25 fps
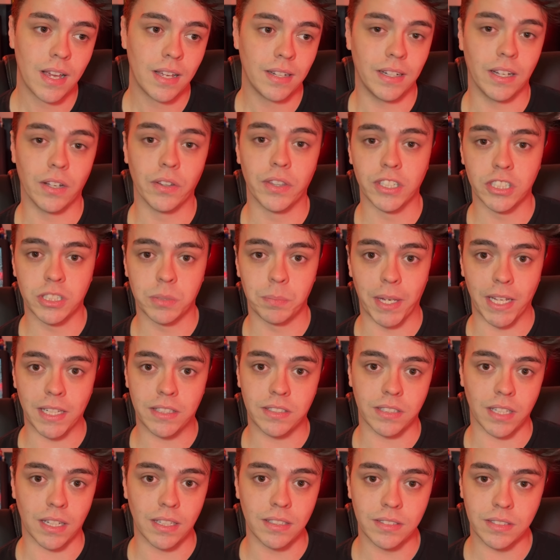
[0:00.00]
Now, this makes
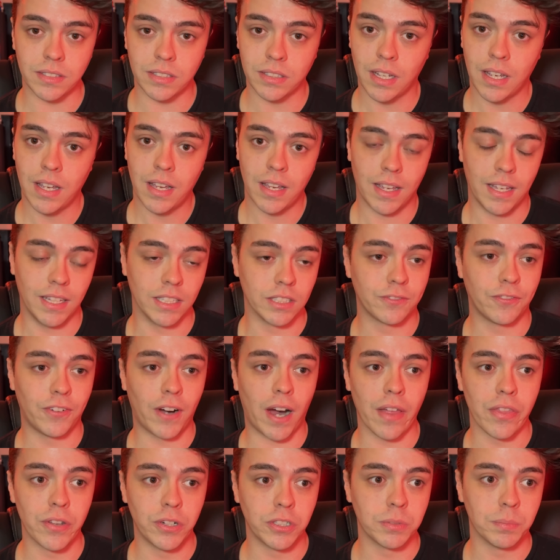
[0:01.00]
sense. His
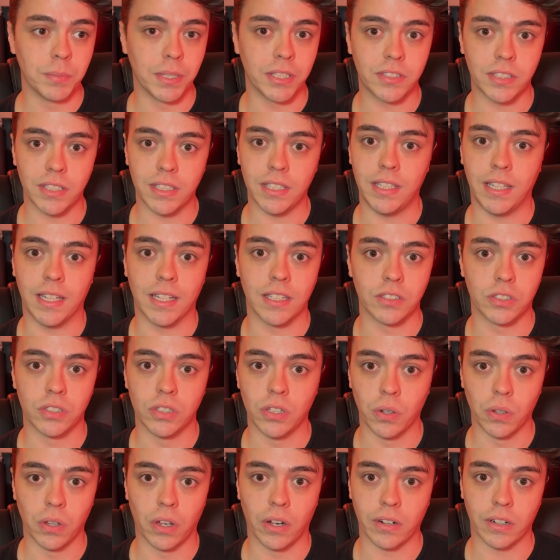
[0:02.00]
father's missing. He has
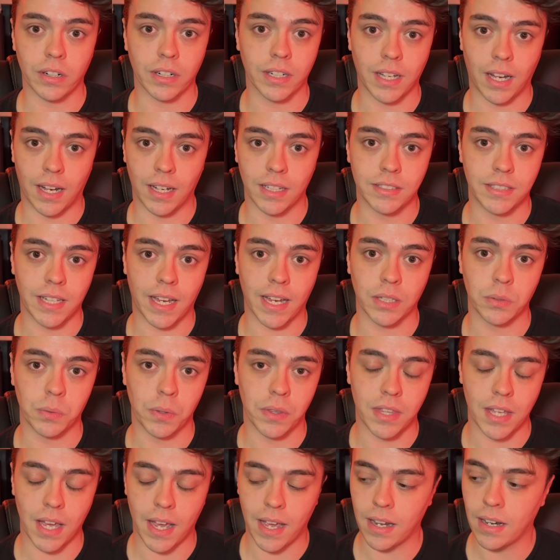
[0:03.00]
no longer contact
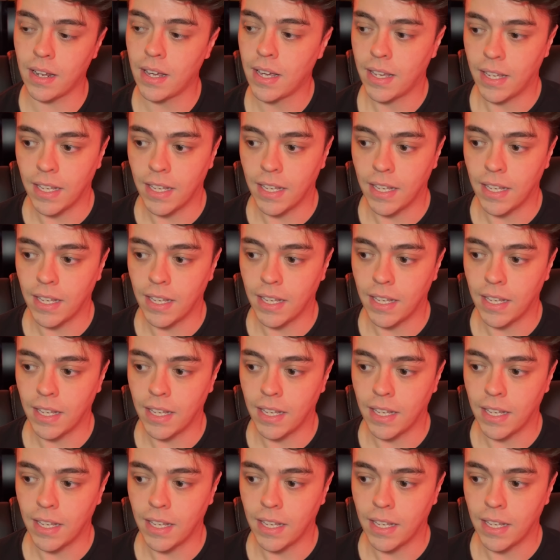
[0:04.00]
with that.